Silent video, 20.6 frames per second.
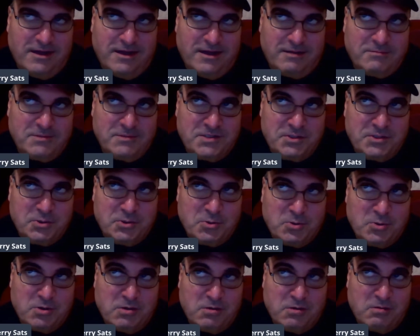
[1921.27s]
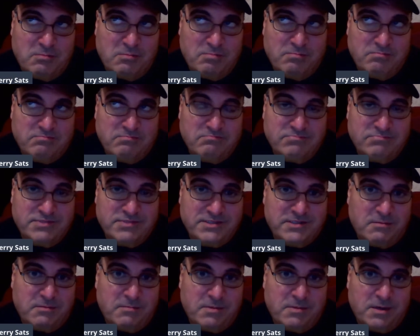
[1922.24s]
I'm sure
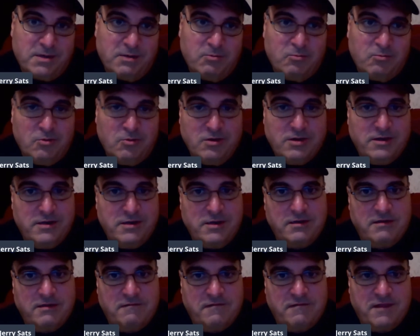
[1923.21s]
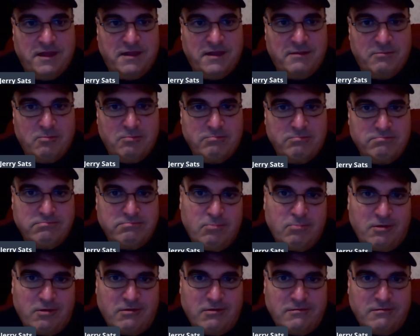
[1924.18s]
somebody would if they
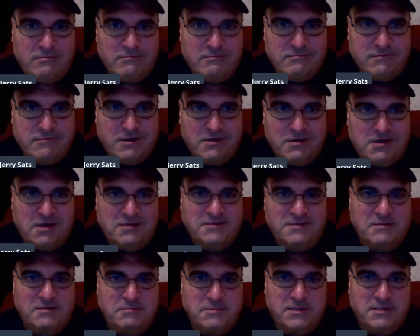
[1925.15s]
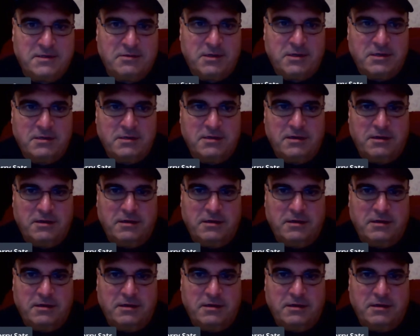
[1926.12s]
weren't accustomed to it.